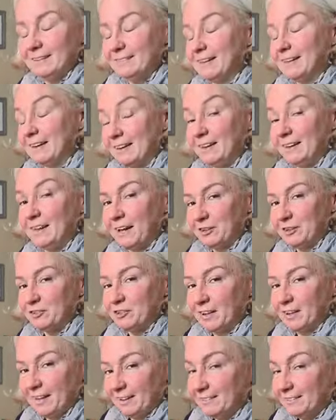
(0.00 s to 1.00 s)
Deadly
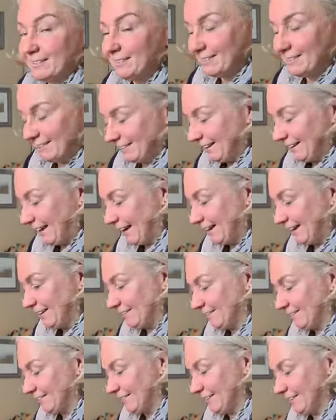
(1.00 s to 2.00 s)
Nightshade
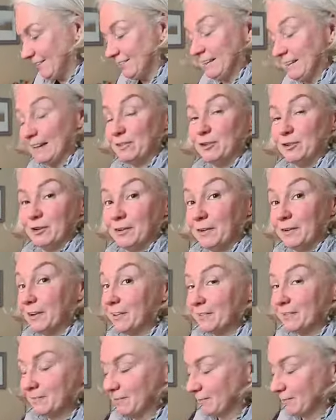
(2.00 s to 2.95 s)
and Datura.